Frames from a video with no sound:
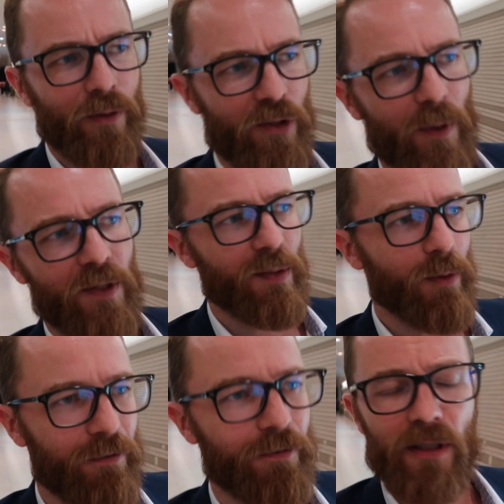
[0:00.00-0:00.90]

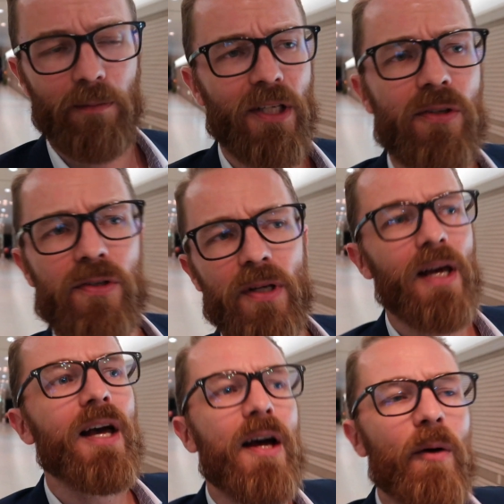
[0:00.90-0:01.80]
responsible for it because
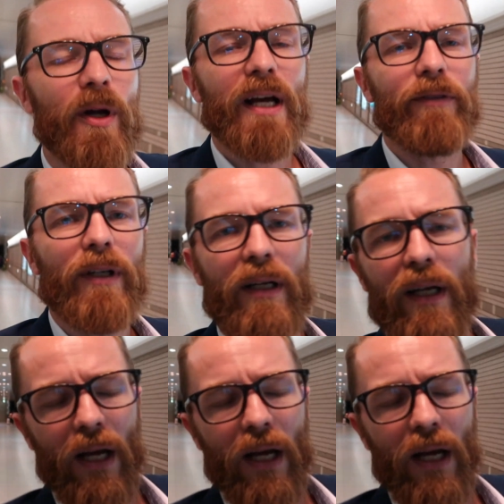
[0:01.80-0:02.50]
whatever,